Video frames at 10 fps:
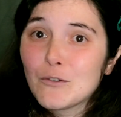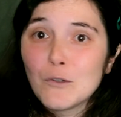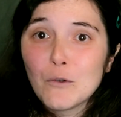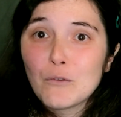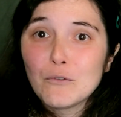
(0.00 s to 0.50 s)
to
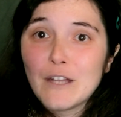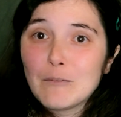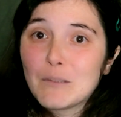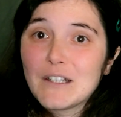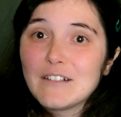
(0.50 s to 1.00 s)
go through
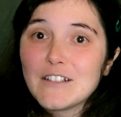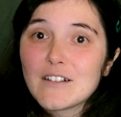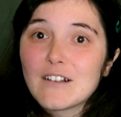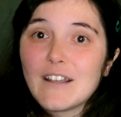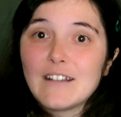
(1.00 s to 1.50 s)
that
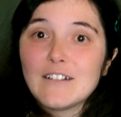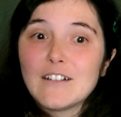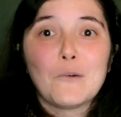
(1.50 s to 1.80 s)
playlist later